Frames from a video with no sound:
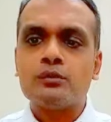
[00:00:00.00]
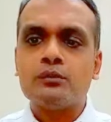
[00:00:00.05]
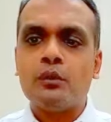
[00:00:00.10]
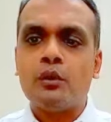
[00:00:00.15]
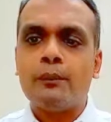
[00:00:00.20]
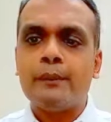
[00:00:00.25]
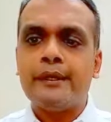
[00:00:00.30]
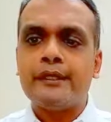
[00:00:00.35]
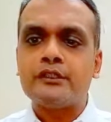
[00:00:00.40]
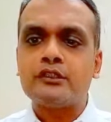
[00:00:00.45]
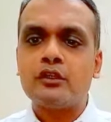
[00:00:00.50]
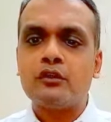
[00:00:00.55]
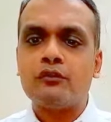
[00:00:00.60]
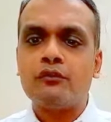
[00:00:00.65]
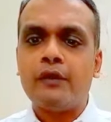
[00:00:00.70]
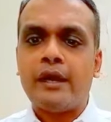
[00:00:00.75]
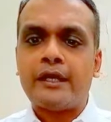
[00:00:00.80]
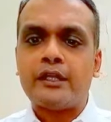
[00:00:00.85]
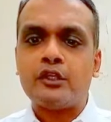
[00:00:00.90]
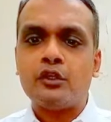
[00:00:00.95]
those moments
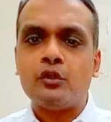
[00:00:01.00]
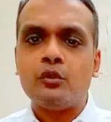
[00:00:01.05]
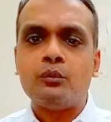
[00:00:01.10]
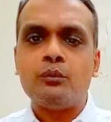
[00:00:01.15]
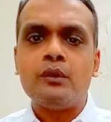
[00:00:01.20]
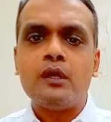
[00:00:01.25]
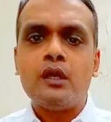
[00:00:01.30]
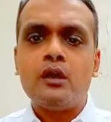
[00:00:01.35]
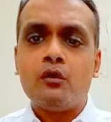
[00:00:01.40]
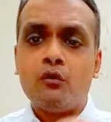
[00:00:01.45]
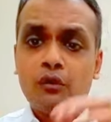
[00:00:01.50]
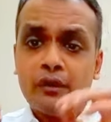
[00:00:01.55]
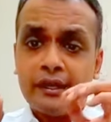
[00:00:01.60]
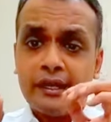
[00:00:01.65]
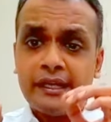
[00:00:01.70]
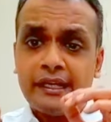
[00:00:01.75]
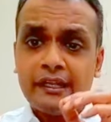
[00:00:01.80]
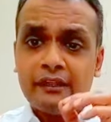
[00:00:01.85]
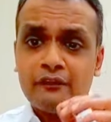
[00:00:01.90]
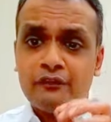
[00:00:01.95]
of vacuum
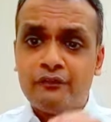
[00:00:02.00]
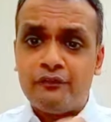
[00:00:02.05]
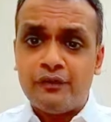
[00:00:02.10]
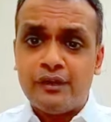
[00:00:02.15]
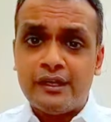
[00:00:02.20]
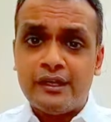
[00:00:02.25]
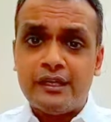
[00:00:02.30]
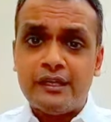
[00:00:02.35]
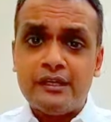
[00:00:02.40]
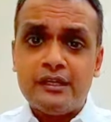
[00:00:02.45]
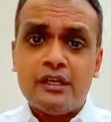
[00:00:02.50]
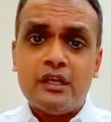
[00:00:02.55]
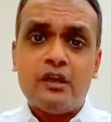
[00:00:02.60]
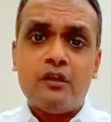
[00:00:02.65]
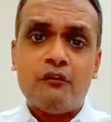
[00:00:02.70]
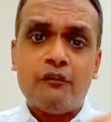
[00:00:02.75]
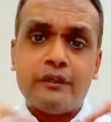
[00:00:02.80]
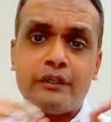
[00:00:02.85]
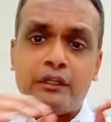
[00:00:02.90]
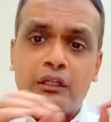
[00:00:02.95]
were getting filled
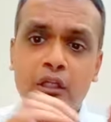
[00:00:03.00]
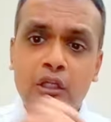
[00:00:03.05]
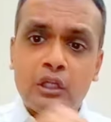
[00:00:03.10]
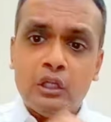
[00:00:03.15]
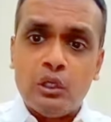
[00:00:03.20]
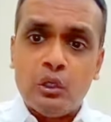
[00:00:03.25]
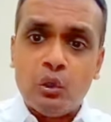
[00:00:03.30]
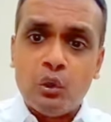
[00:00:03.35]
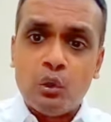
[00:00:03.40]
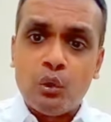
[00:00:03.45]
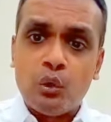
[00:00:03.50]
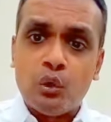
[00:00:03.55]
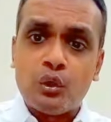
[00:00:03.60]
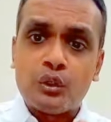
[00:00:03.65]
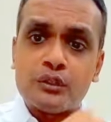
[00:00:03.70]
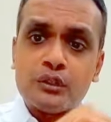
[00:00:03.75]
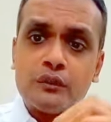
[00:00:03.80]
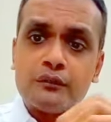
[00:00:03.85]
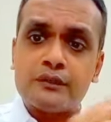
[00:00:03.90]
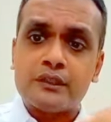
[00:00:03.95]
with
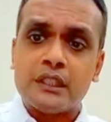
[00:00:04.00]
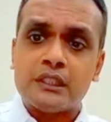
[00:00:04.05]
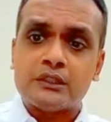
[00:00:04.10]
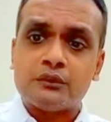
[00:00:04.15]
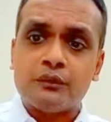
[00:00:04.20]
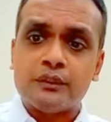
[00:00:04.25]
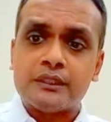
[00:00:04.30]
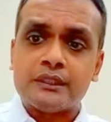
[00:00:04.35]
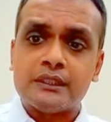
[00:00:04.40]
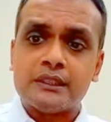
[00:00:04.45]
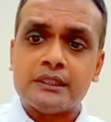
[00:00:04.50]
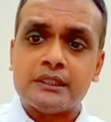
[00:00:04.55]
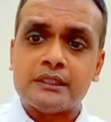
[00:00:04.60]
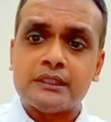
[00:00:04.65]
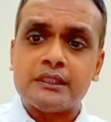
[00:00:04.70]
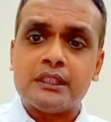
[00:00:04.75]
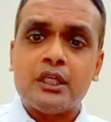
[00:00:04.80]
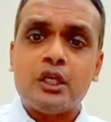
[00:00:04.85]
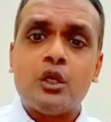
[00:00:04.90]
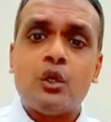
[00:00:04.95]
loads of such
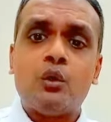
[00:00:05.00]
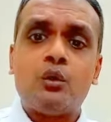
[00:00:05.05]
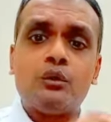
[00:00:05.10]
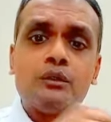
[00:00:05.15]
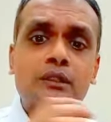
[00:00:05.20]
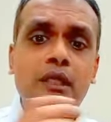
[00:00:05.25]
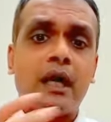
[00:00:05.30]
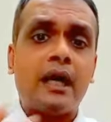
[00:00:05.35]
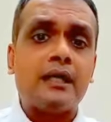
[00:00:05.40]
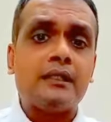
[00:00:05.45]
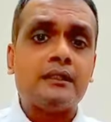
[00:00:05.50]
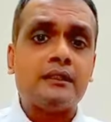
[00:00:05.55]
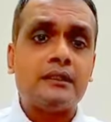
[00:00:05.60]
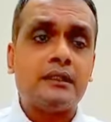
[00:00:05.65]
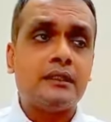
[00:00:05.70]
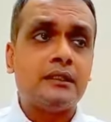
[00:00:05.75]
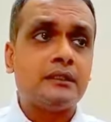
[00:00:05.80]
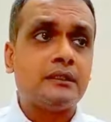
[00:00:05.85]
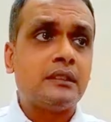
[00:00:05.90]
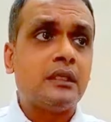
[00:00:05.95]
questions whose
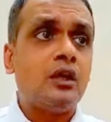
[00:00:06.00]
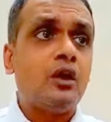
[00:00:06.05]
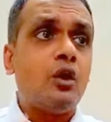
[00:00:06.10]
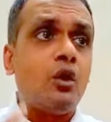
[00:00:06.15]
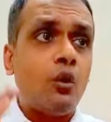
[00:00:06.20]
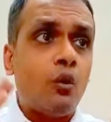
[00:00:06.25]
answers